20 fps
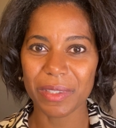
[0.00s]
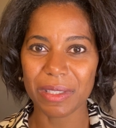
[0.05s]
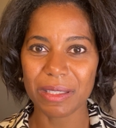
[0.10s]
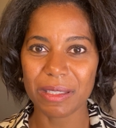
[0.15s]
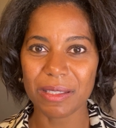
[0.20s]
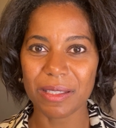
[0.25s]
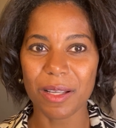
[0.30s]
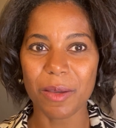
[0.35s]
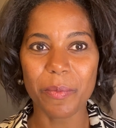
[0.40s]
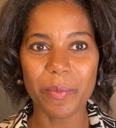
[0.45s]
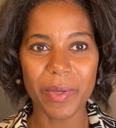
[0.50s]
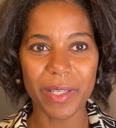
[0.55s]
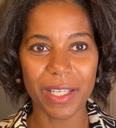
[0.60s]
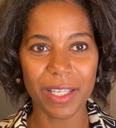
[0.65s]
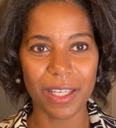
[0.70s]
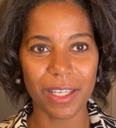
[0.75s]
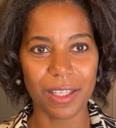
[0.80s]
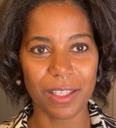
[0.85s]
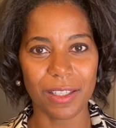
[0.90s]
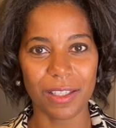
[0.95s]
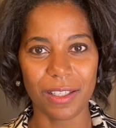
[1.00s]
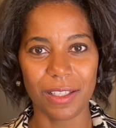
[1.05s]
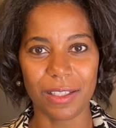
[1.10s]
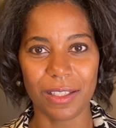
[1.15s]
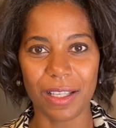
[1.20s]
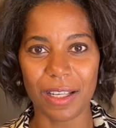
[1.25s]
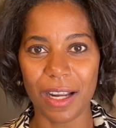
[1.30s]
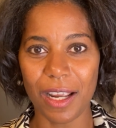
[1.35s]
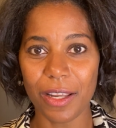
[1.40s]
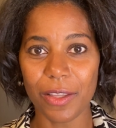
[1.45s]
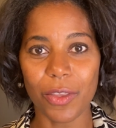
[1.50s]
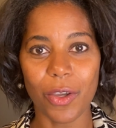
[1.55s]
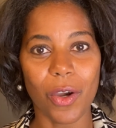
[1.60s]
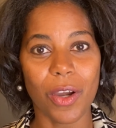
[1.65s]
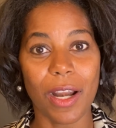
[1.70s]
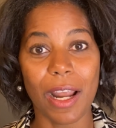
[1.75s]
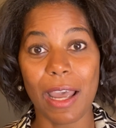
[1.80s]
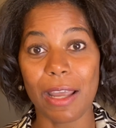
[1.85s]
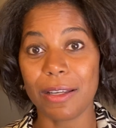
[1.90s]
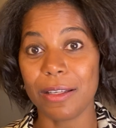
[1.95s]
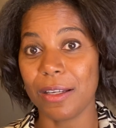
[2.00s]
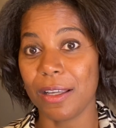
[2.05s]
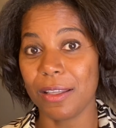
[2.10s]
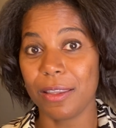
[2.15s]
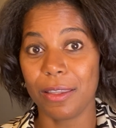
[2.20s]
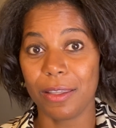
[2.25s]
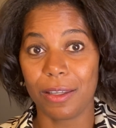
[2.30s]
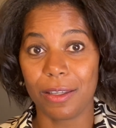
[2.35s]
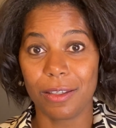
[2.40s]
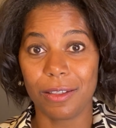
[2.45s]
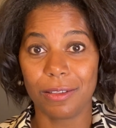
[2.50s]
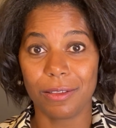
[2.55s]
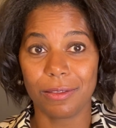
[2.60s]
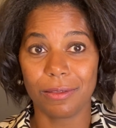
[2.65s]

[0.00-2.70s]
somebody that I thought had nothing,